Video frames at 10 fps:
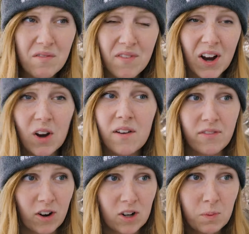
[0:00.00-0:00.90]
of the very
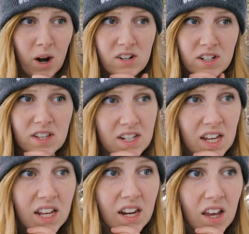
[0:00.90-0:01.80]
first projects I
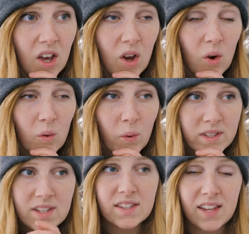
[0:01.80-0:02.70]
did
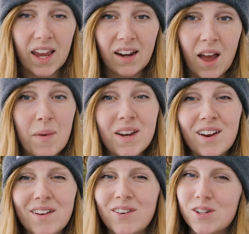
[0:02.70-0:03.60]
was insane. I might
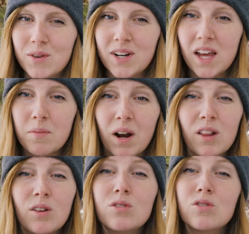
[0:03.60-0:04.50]
not ever do it again, but I
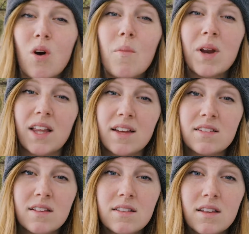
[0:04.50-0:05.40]
learned so many
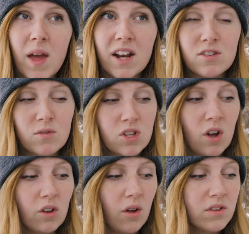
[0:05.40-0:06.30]
lessons. And as a
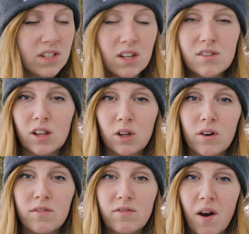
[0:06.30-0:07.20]
result, all the skills I
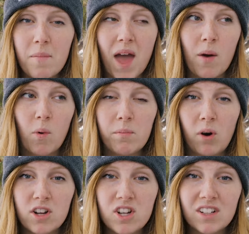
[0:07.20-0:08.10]
learned from that one
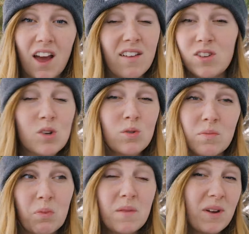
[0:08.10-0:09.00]
project, I've used
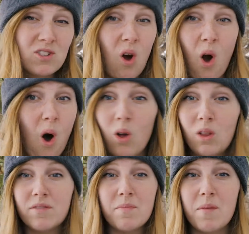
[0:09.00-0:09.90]
in pretty much
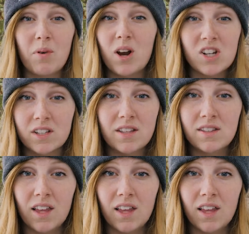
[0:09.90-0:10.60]
all of my projects since